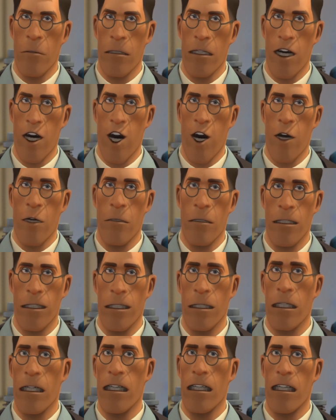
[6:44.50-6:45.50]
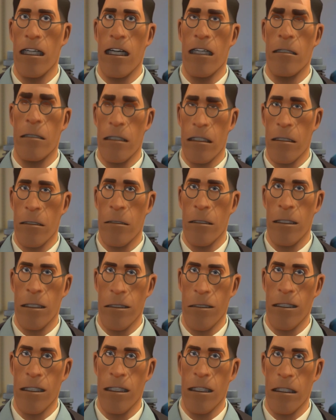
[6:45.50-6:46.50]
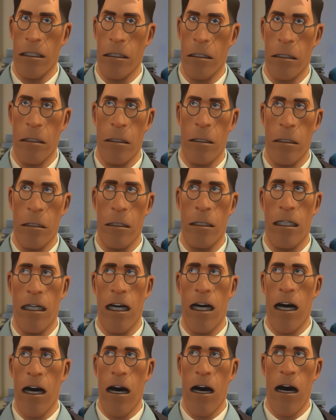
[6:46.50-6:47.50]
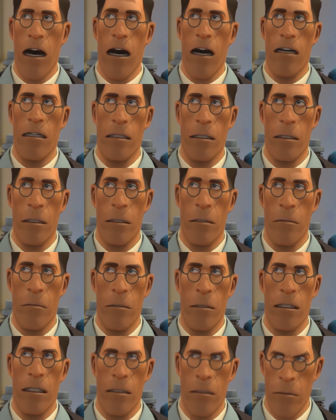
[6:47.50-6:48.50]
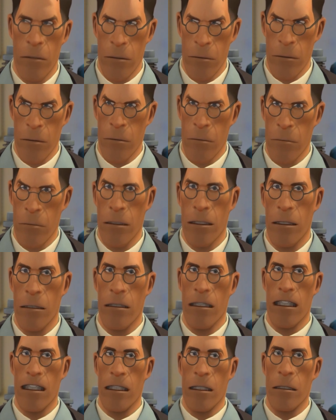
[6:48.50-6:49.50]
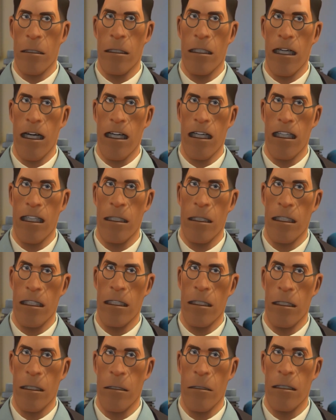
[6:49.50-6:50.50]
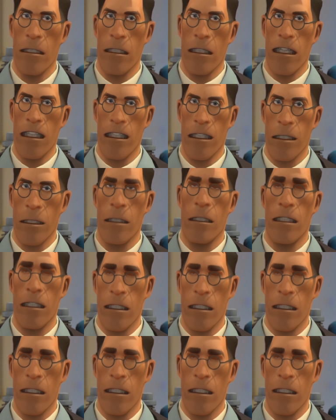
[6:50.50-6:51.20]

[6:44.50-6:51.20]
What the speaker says: we'll be there Thursday, Friday, Saturday. I don't think we have a ticket for Sunday. We only have the 3 days.